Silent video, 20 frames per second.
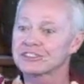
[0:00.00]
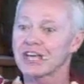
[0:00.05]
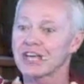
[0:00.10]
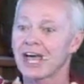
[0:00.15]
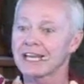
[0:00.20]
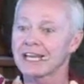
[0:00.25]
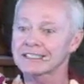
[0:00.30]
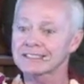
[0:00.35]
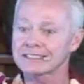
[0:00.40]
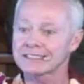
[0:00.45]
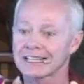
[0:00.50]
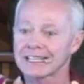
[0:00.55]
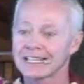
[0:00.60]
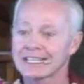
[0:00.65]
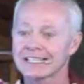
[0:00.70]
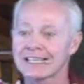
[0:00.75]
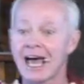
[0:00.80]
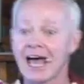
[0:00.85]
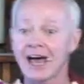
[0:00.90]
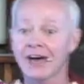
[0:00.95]

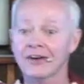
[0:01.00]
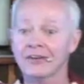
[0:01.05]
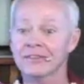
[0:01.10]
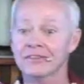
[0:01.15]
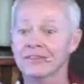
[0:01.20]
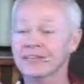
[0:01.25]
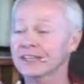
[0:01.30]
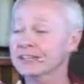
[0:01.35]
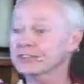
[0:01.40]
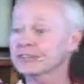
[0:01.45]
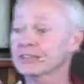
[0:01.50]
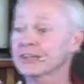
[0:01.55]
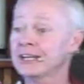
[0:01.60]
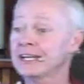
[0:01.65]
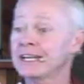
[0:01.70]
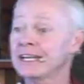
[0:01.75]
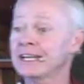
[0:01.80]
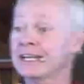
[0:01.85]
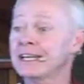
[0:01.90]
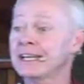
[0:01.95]
gently down the
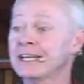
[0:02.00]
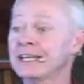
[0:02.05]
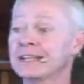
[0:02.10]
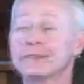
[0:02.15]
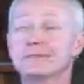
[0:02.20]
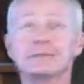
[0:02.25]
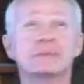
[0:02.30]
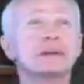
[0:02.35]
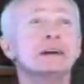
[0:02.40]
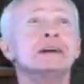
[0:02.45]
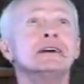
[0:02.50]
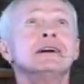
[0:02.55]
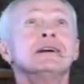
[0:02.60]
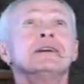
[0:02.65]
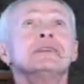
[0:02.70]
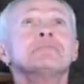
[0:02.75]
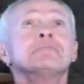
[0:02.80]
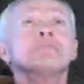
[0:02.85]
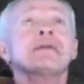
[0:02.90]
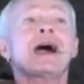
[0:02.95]
stream.
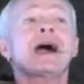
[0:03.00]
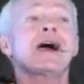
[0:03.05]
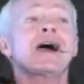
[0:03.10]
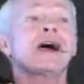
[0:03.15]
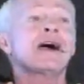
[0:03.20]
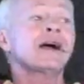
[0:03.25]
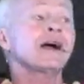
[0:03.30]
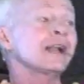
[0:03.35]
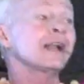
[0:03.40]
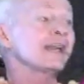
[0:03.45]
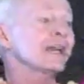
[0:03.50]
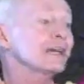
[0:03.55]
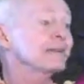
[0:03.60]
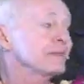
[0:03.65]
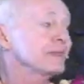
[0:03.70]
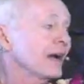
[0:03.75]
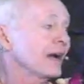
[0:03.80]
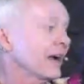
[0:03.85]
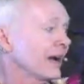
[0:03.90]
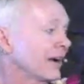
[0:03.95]

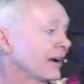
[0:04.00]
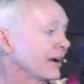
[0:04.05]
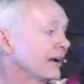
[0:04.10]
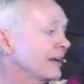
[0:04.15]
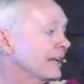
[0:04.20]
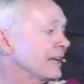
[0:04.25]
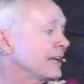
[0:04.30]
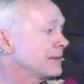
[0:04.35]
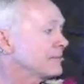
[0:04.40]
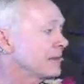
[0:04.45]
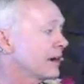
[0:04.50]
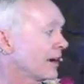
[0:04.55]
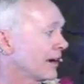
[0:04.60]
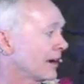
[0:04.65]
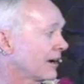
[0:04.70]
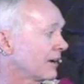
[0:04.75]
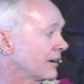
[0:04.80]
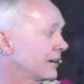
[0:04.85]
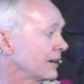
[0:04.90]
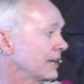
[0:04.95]
Merrily, merrily,
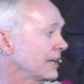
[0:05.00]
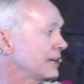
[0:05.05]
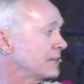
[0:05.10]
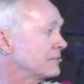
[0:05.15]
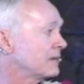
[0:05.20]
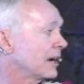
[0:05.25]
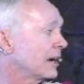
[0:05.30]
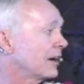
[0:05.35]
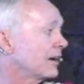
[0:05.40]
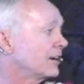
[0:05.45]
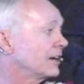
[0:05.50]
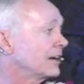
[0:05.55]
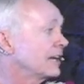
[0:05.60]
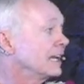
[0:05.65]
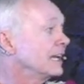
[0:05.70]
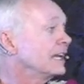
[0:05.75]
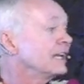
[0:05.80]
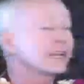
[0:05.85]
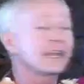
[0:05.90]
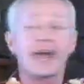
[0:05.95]
merrily,
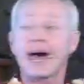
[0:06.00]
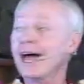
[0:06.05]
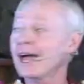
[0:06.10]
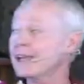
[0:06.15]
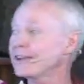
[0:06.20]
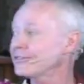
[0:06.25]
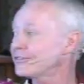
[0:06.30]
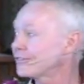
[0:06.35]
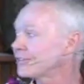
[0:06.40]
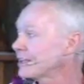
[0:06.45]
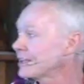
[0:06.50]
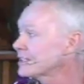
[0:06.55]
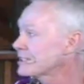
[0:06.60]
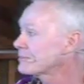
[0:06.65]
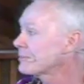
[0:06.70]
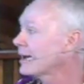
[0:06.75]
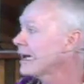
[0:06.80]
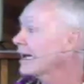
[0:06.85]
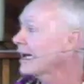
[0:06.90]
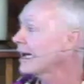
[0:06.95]
merrily, life is
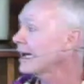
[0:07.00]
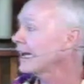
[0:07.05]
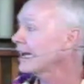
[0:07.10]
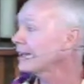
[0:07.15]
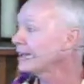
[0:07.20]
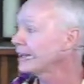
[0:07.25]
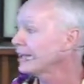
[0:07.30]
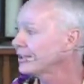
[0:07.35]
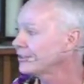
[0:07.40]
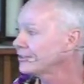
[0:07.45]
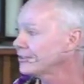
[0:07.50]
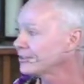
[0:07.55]
but a